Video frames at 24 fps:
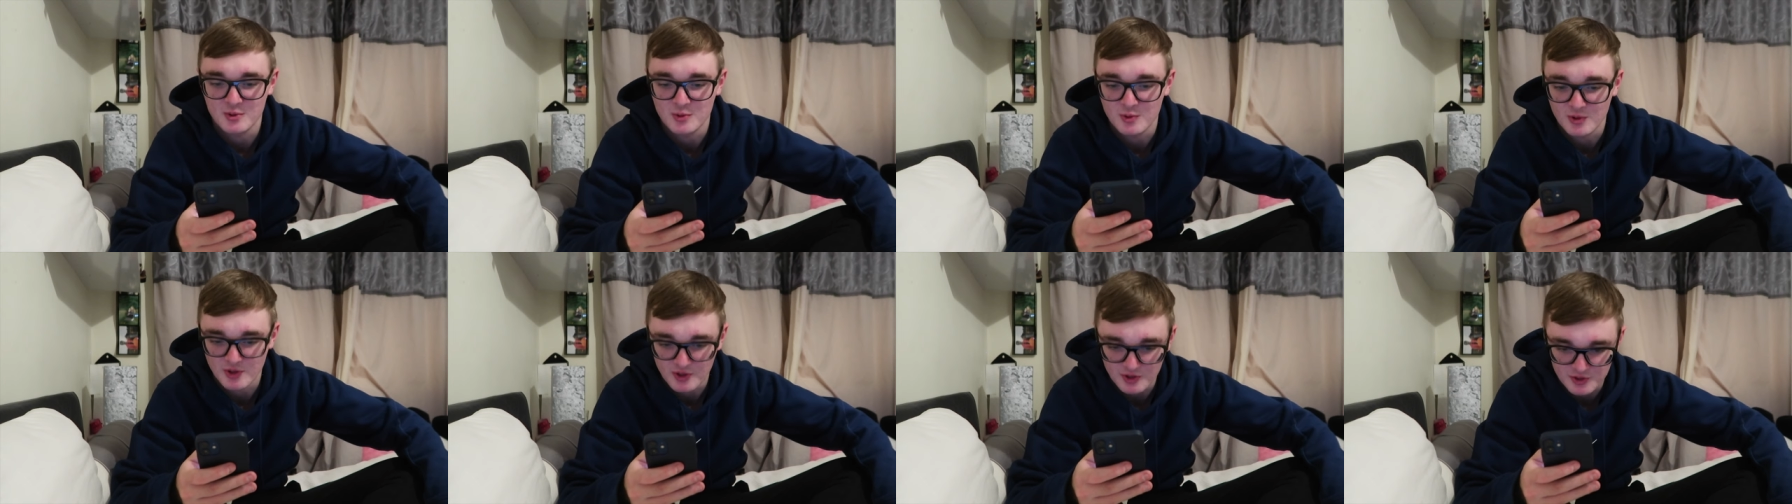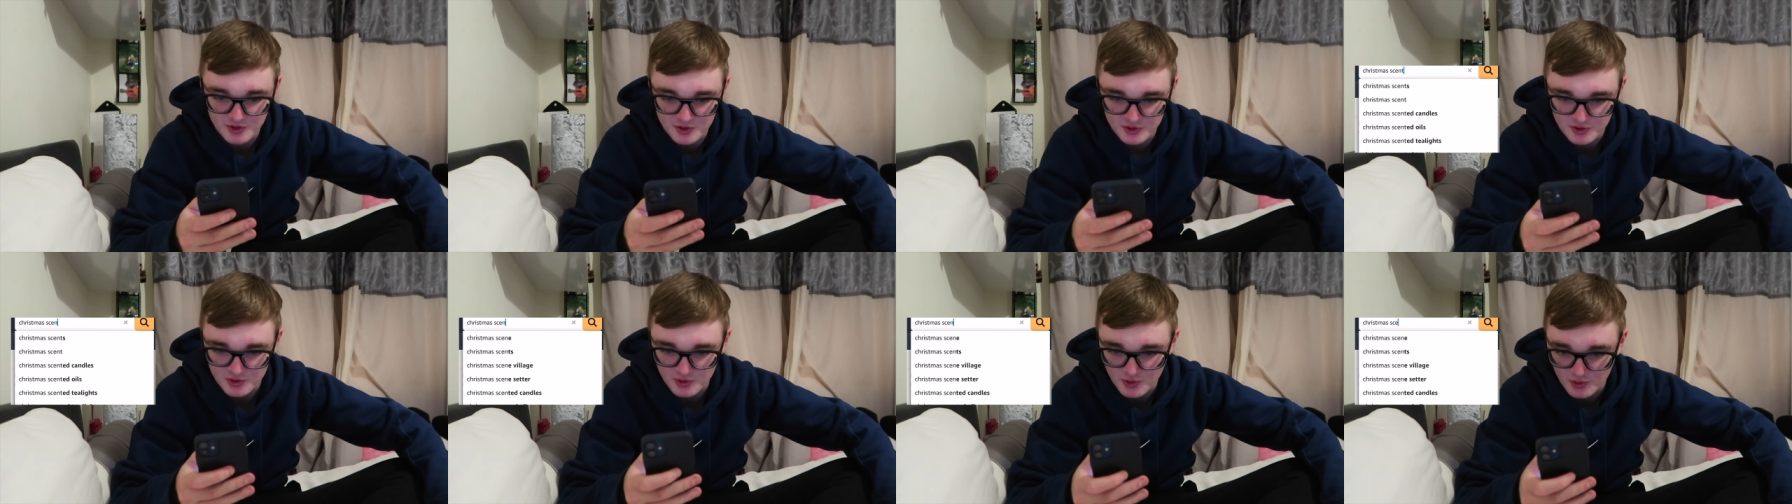All the
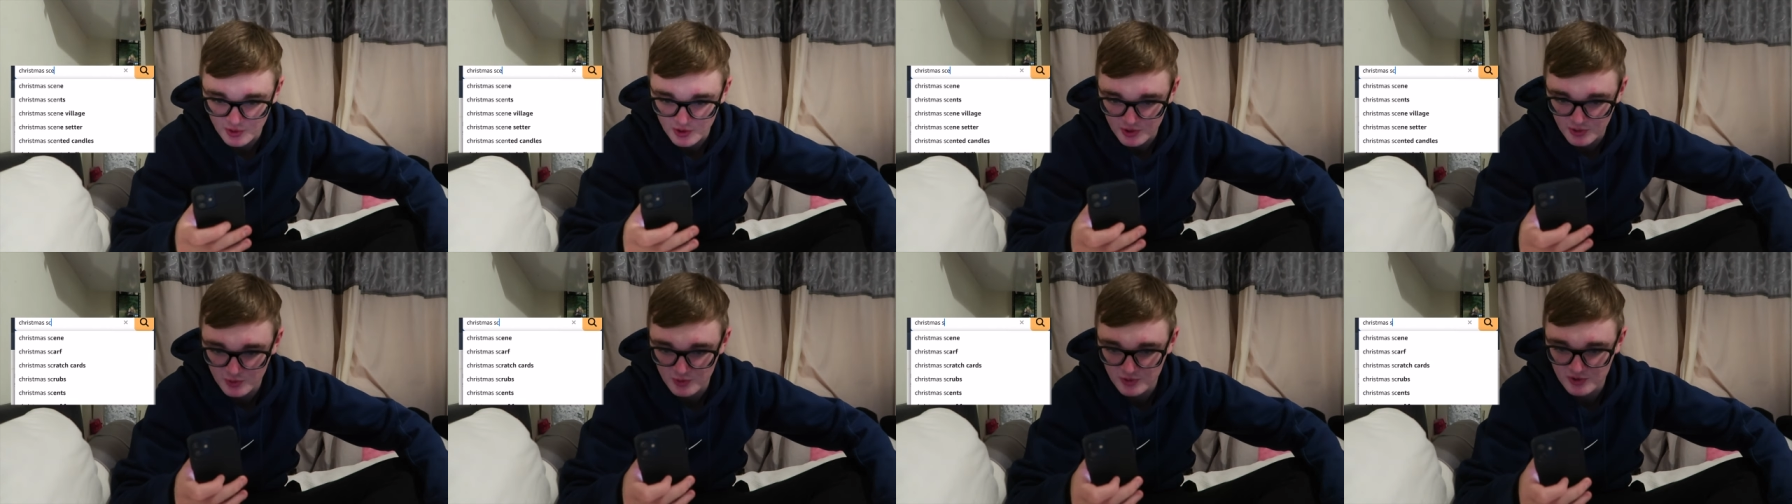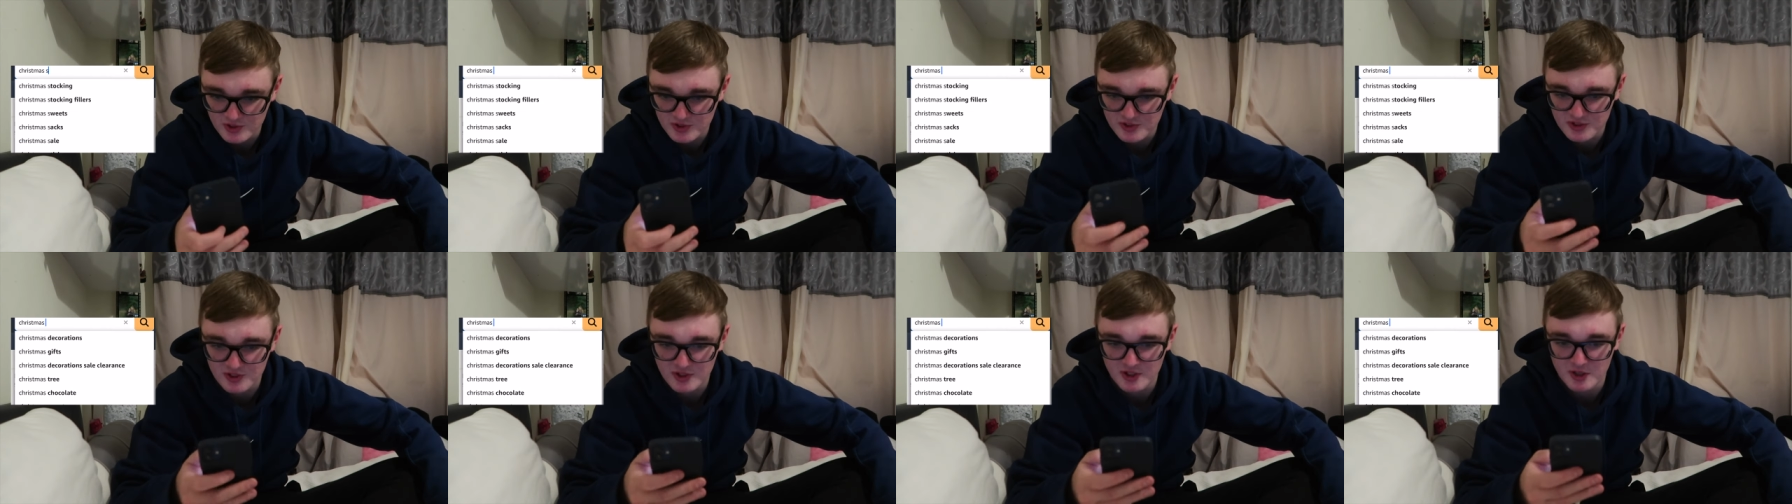just
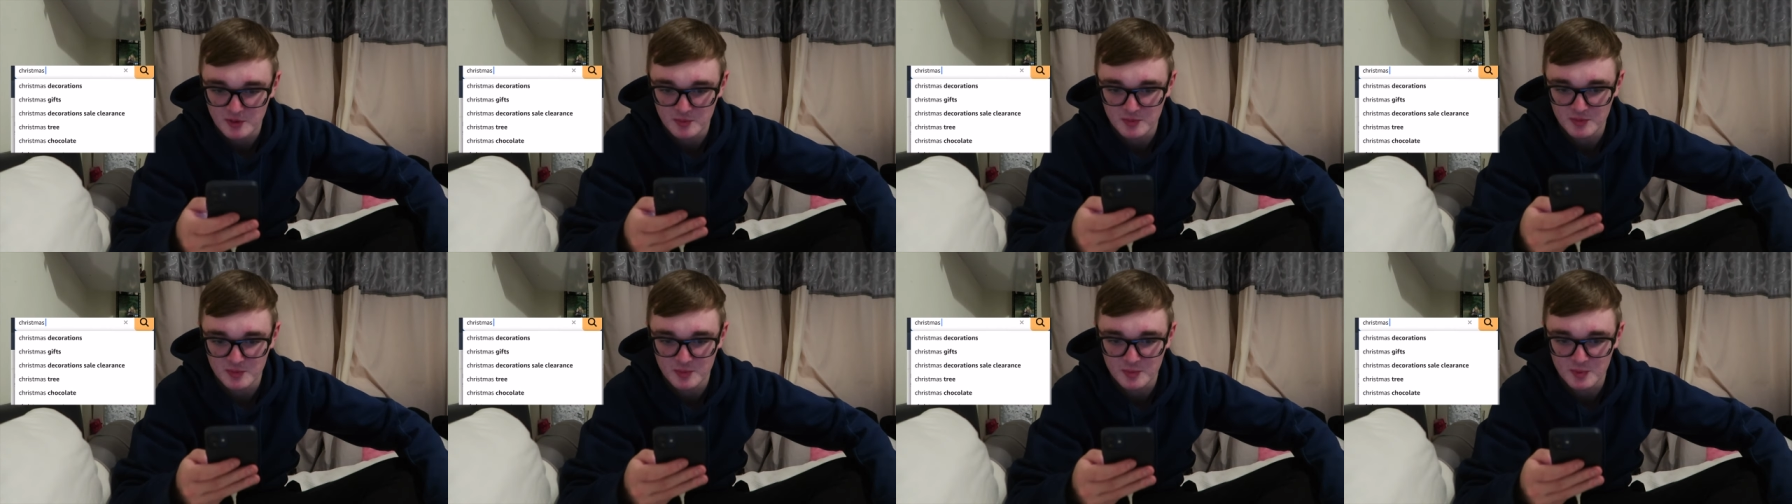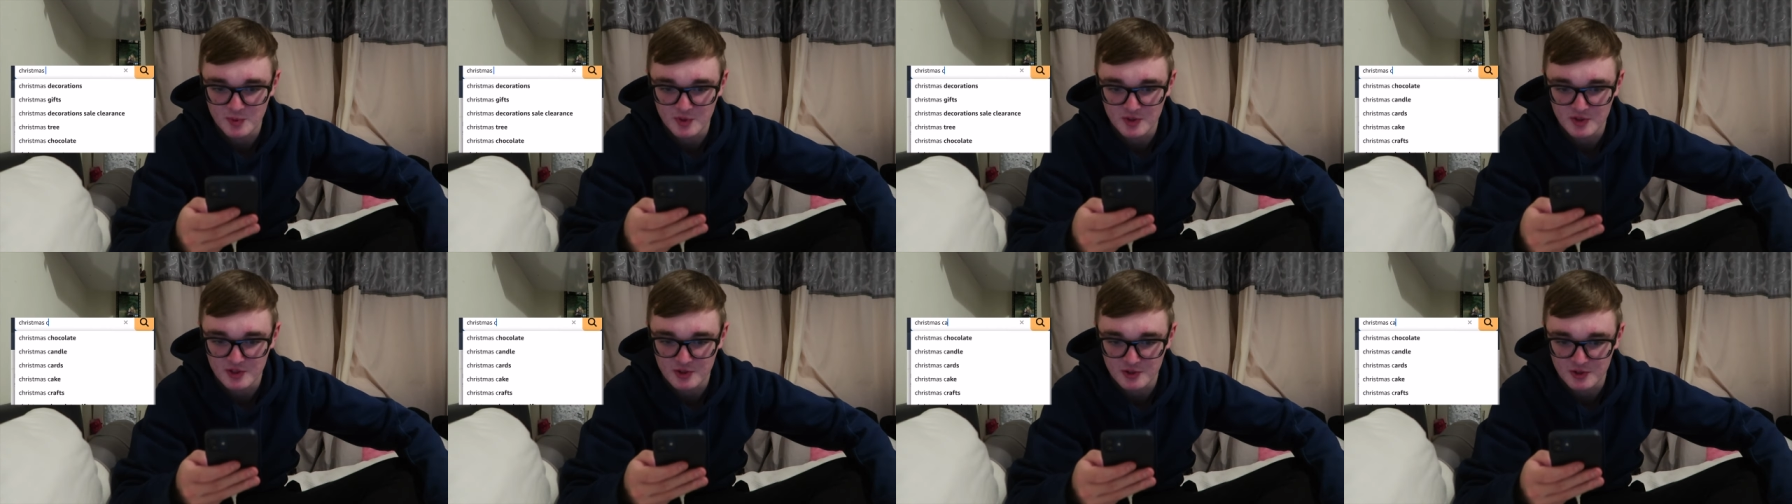oils on
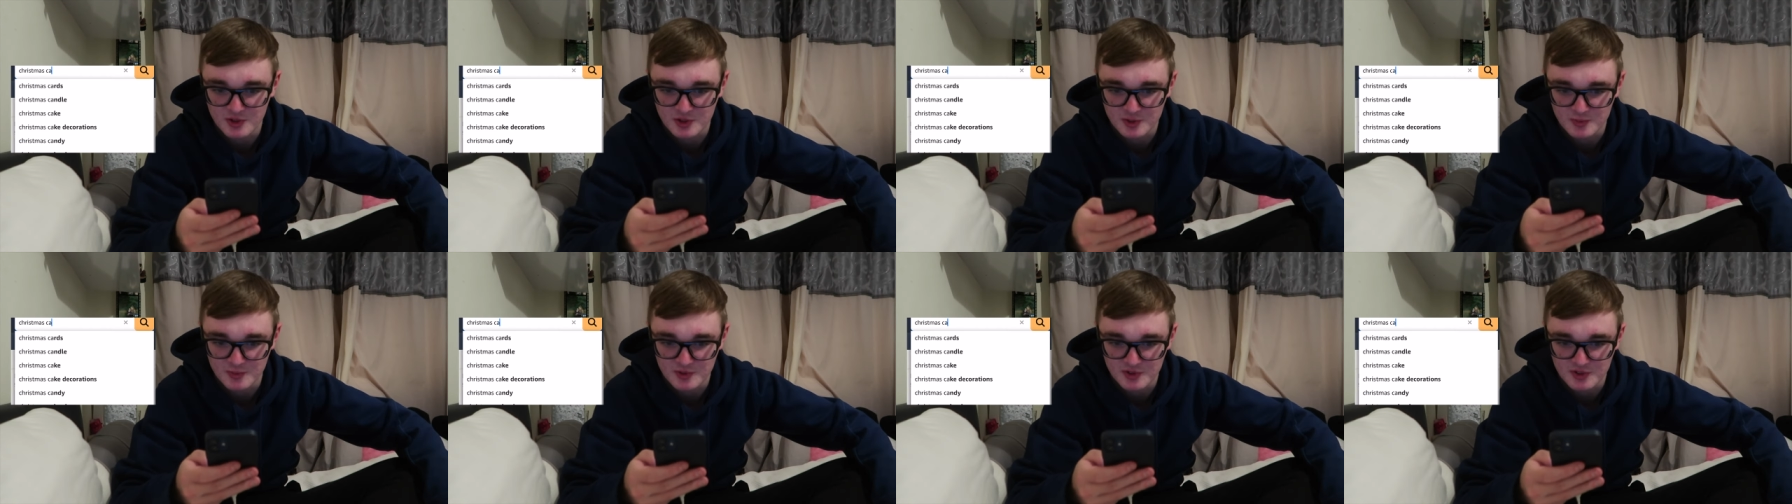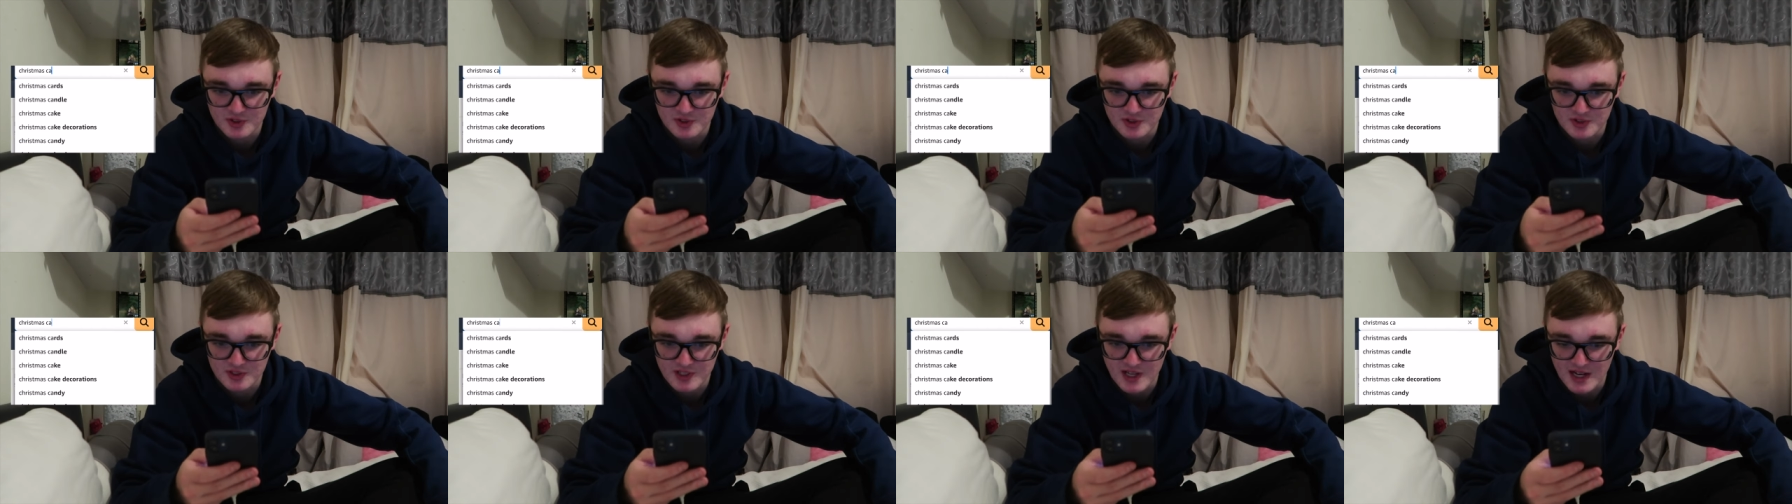
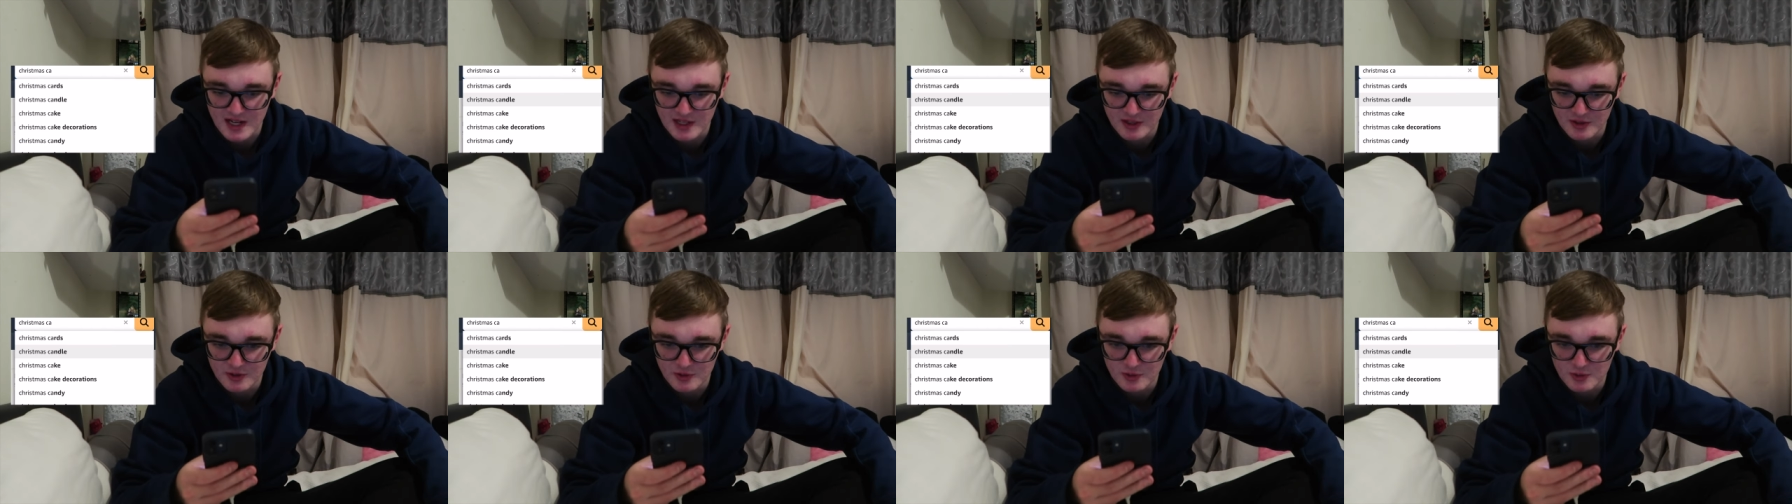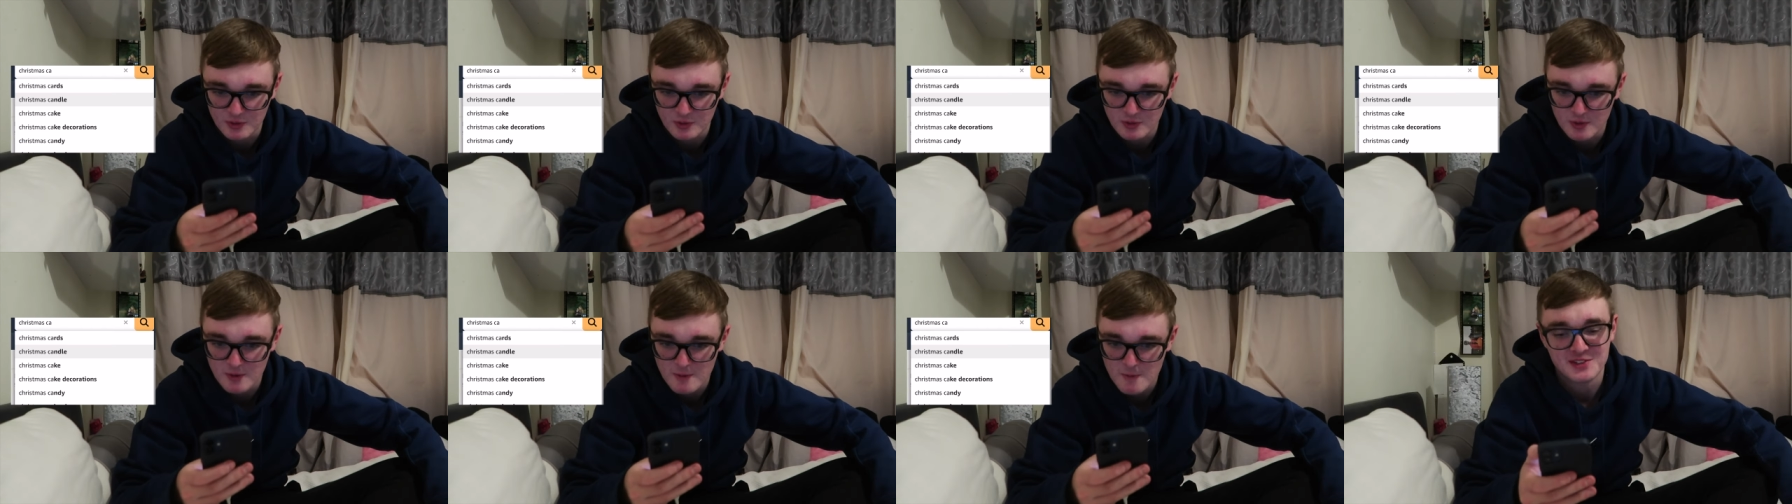Christmas candle.